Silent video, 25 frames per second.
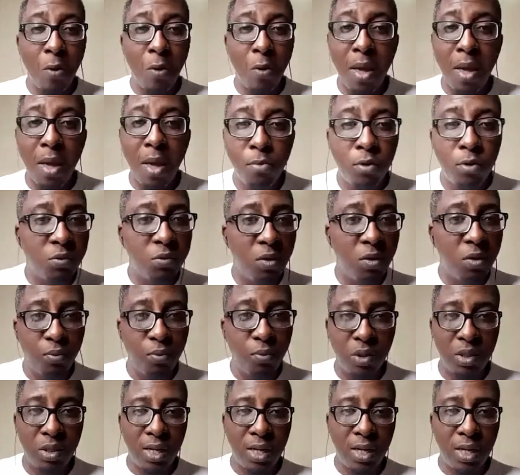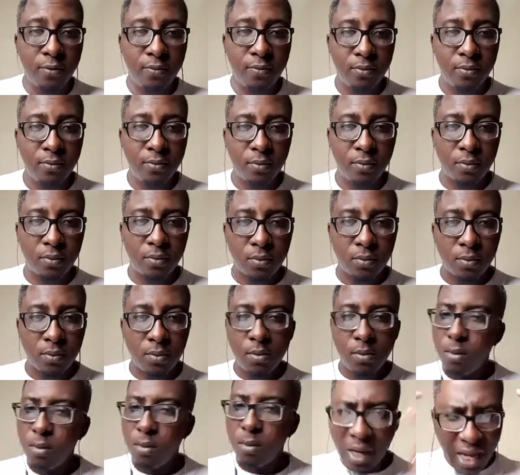That's why most people here,
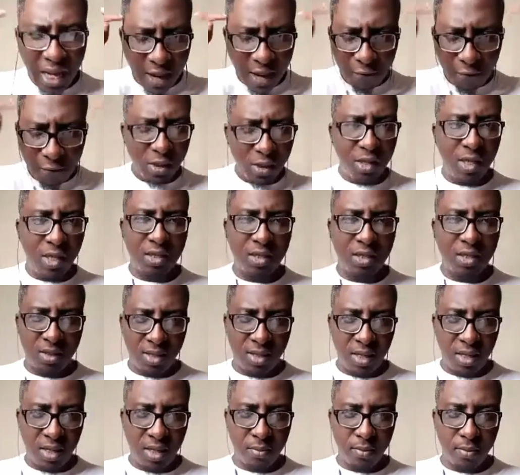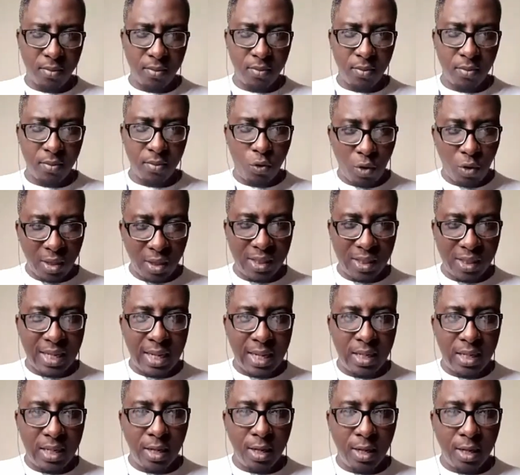everyone thinks the same. You
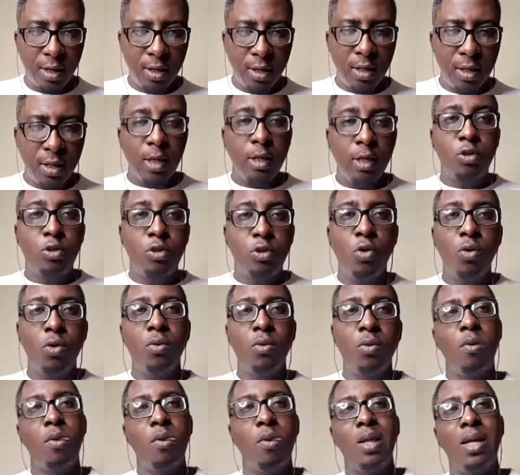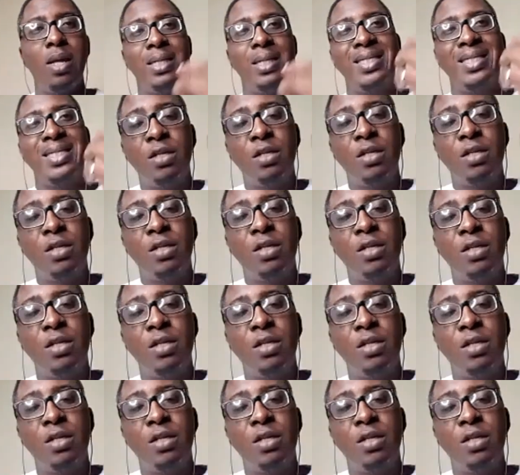understand? So that's why we have a